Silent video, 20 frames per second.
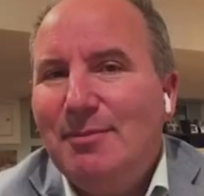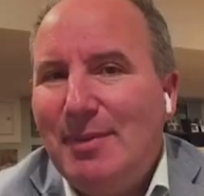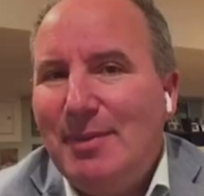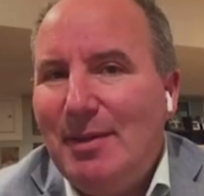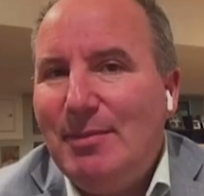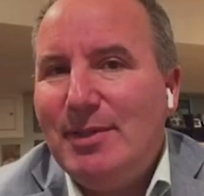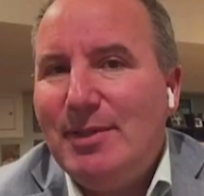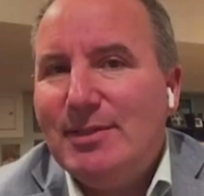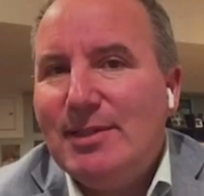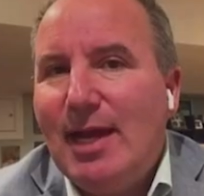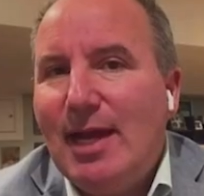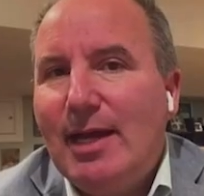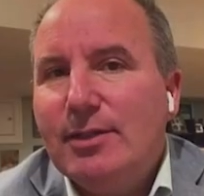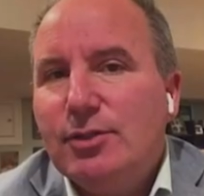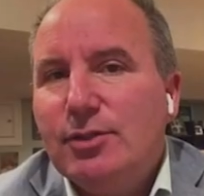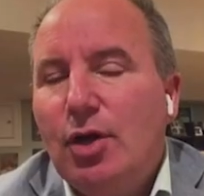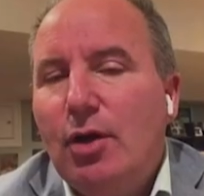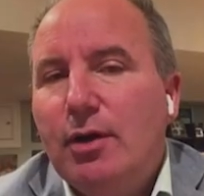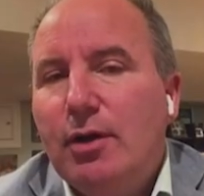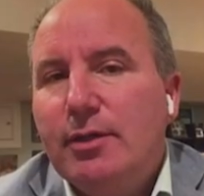maybe is not as
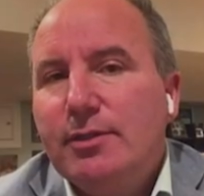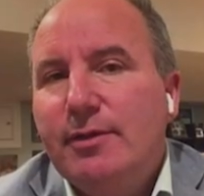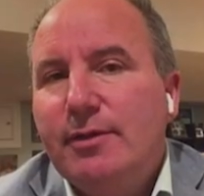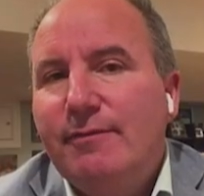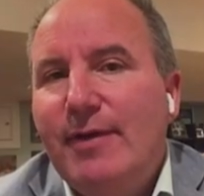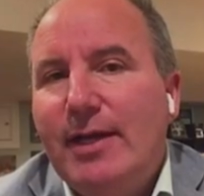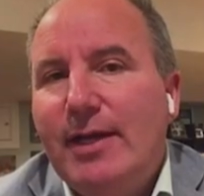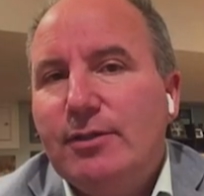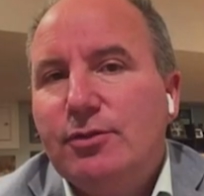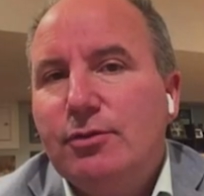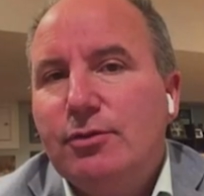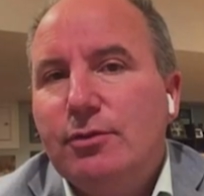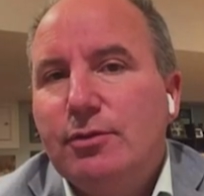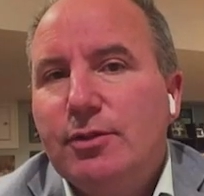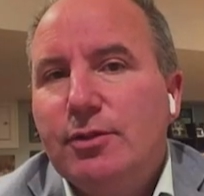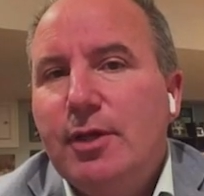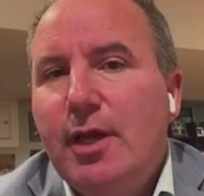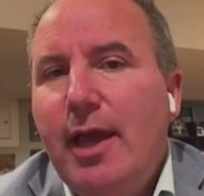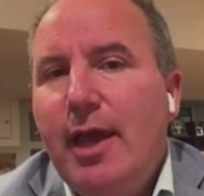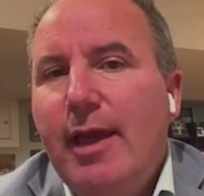hard as
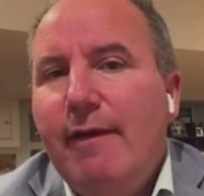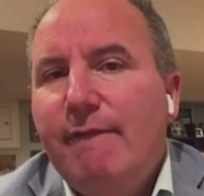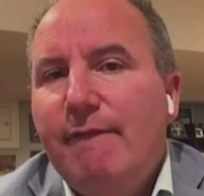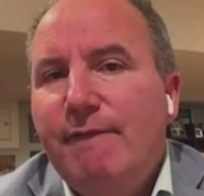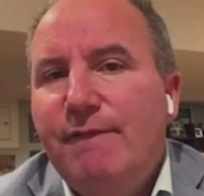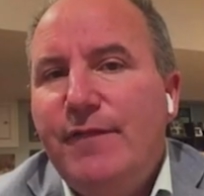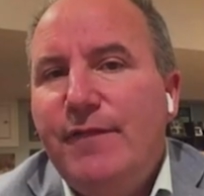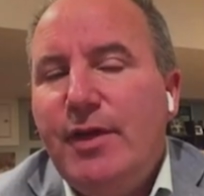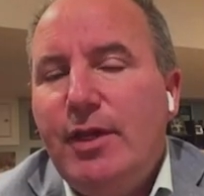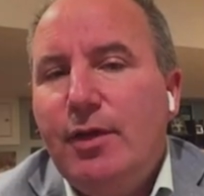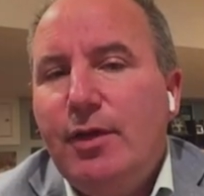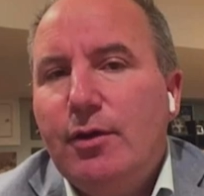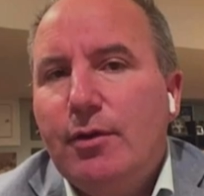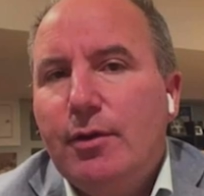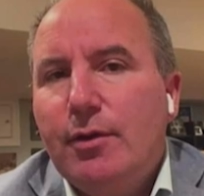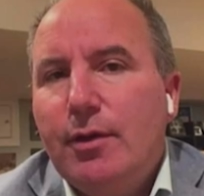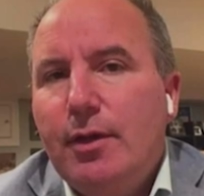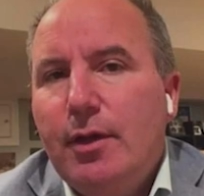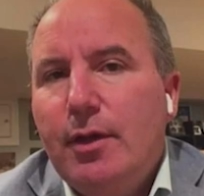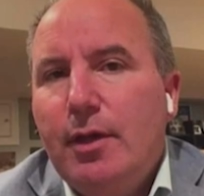investors
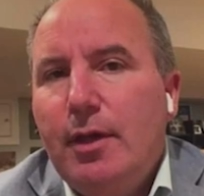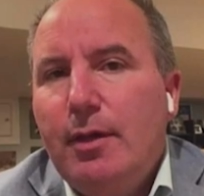feared.